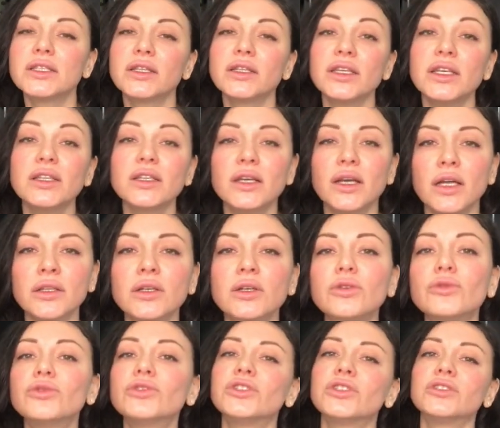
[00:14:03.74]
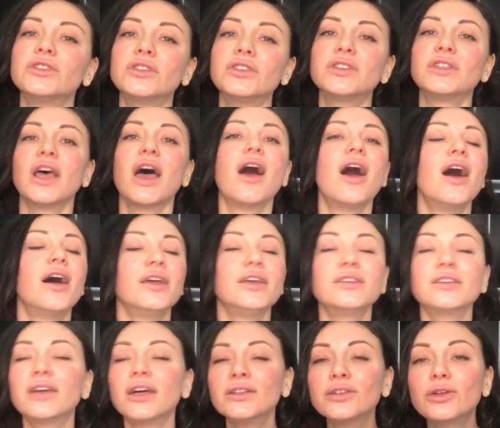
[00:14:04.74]
in conclusion
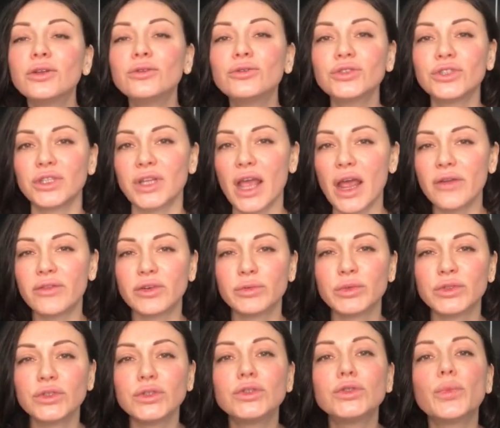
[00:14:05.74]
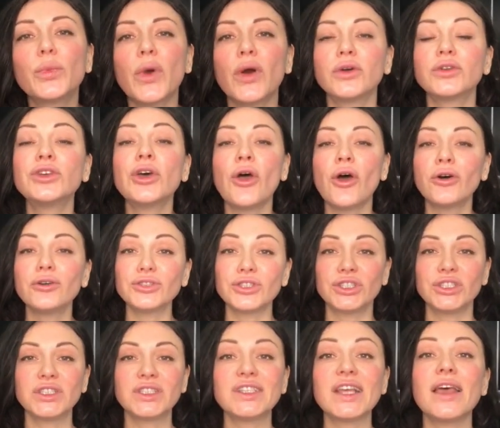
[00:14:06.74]
everybody support her,
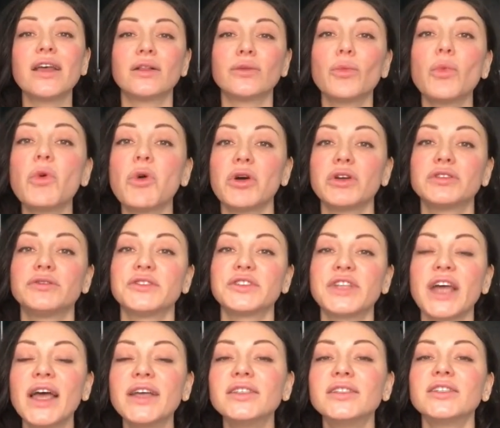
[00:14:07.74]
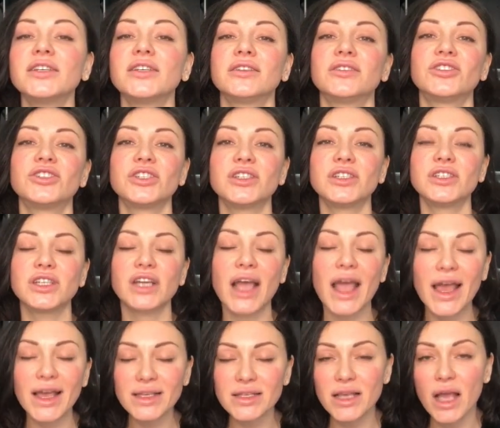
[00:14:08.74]
she sell more advertising and she
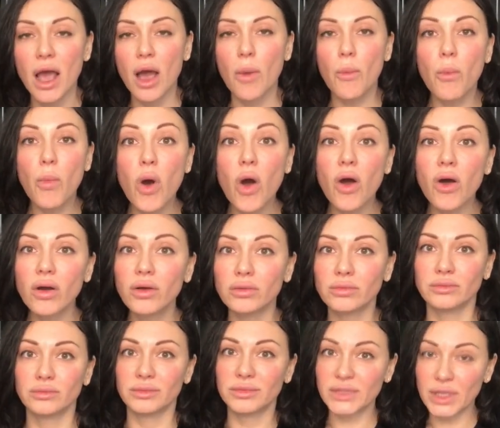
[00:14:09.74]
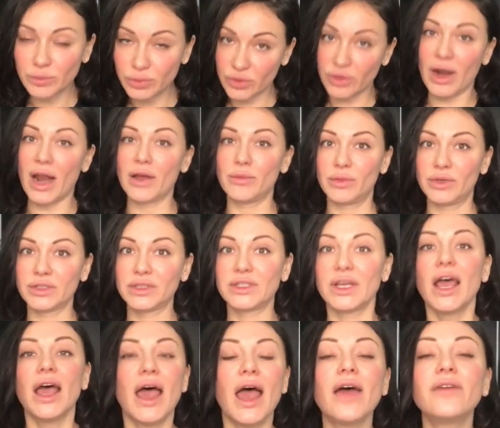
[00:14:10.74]
has more subscribers.
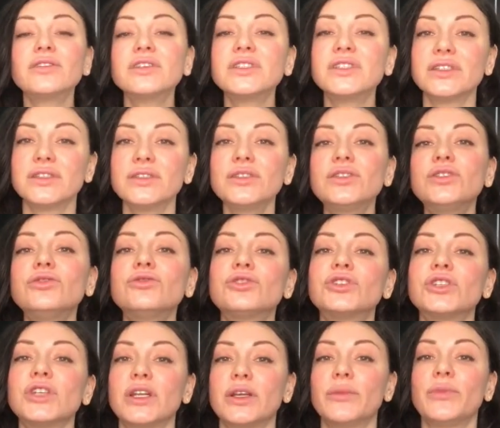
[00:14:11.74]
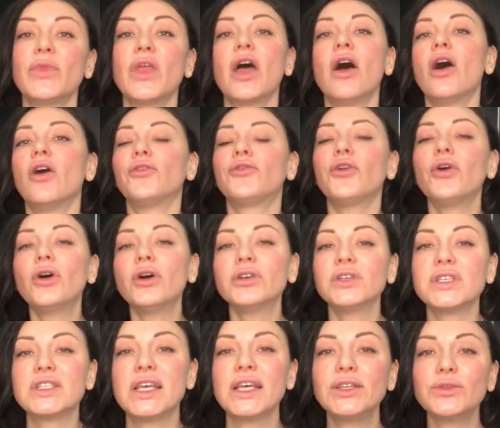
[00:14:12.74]
Everything is usually for
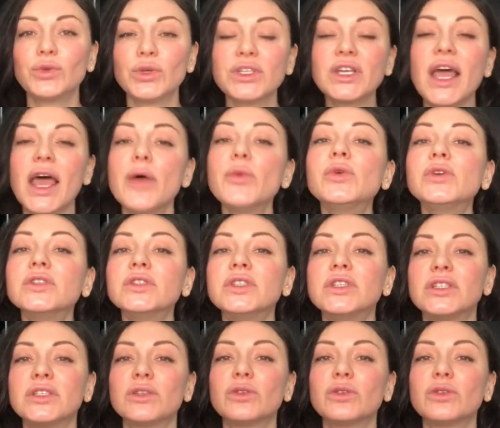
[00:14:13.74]
that what happened